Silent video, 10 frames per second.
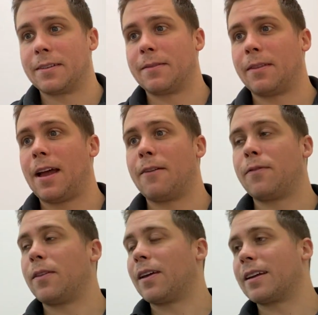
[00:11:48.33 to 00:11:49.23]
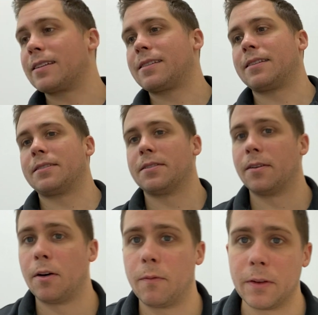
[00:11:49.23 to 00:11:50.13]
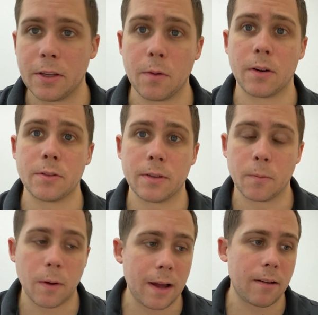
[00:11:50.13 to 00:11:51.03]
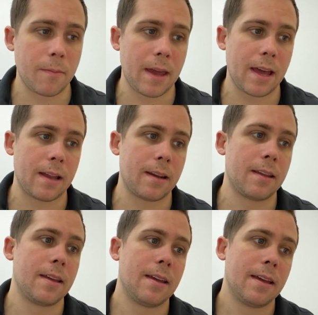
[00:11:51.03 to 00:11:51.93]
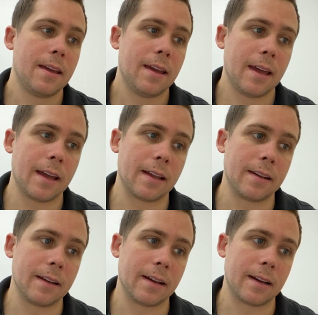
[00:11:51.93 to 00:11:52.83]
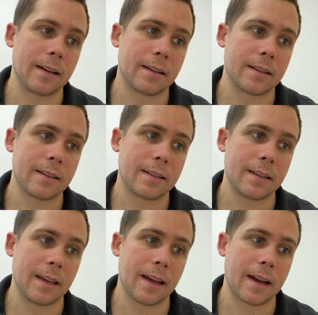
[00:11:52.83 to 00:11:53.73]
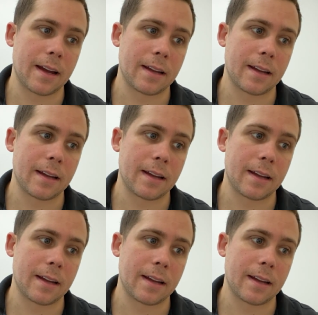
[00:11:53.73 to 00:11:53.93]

life things. So hopefully you are doing well, man. And yeah,